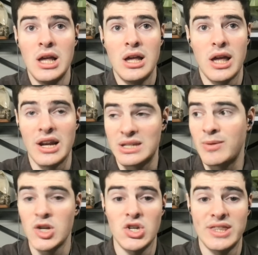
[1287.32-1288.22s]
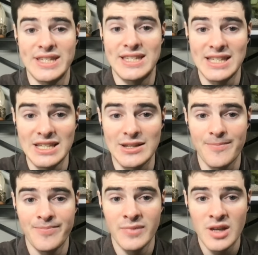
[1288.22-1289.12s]
and especially this
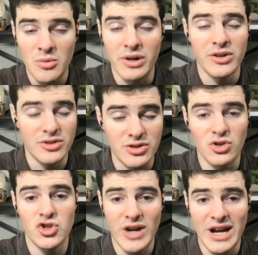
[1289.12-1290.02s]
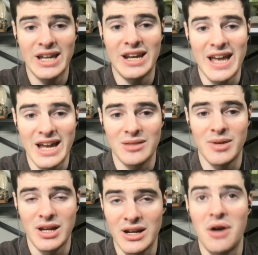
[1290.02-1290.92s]
season when you're still trying to get
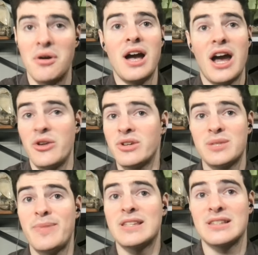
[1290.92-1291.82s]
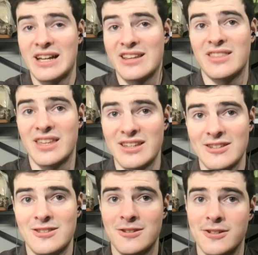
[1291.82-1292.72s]
acclimated. Now, I do expect a lot of
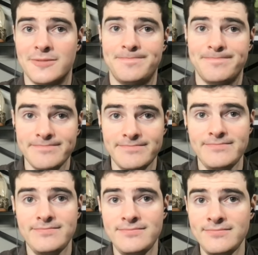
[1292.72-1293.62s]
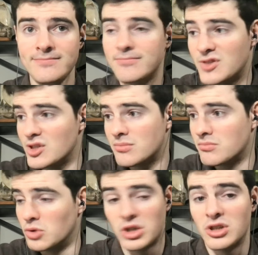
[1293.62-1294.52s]
things to just
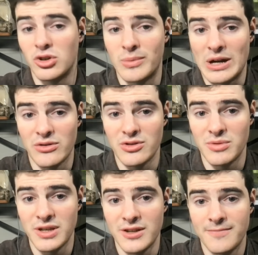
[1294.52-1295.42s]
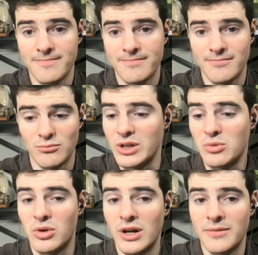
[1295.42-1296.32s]
look a little better this week. Week
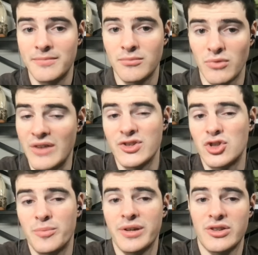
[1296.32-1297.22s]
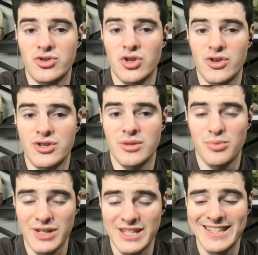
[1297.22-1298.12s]
one, Ravens don't play their starters in the
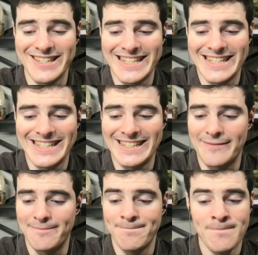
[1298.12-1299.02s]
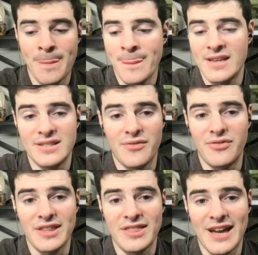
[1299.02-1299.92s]
preseason and stuff
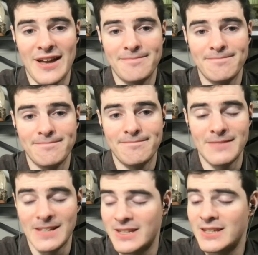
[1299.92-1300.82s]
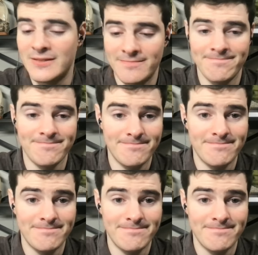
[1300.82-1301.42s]
like that. It can